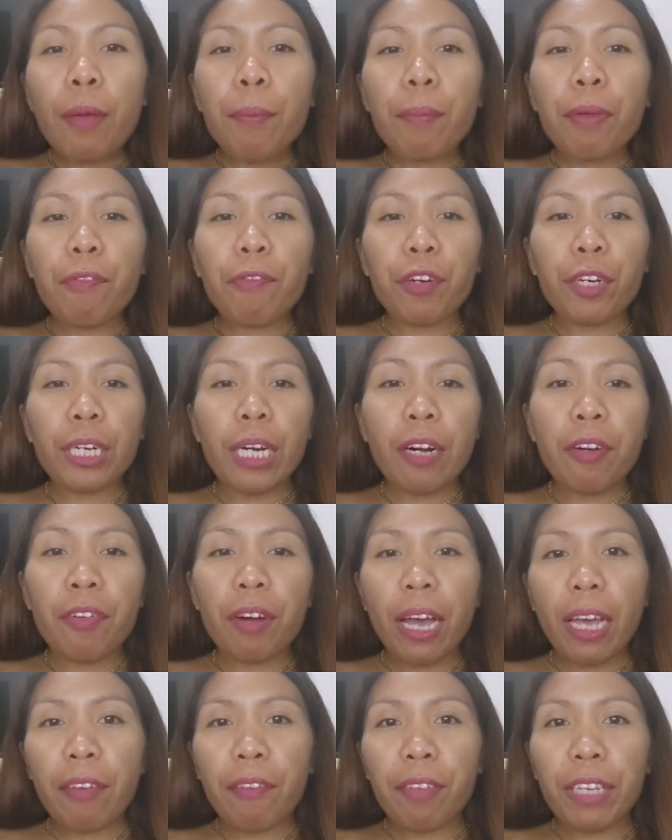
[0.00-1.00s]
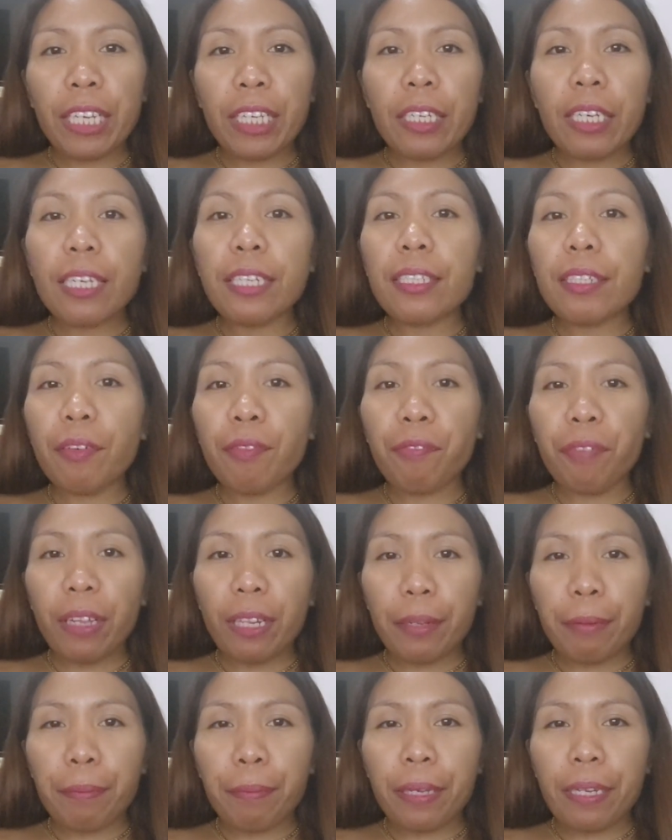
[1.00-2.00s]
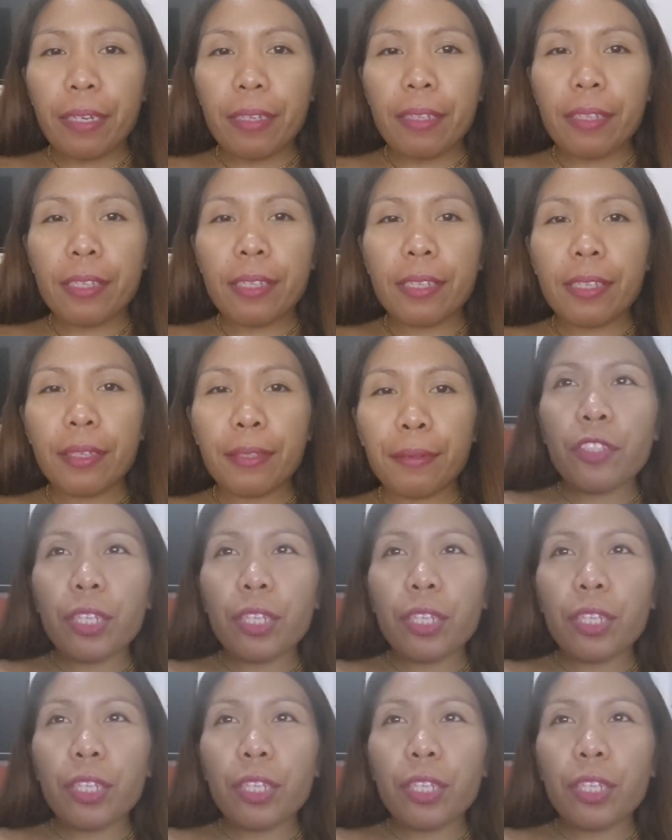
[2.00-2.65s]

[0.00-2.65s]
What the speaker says: before arriving in the Philippines.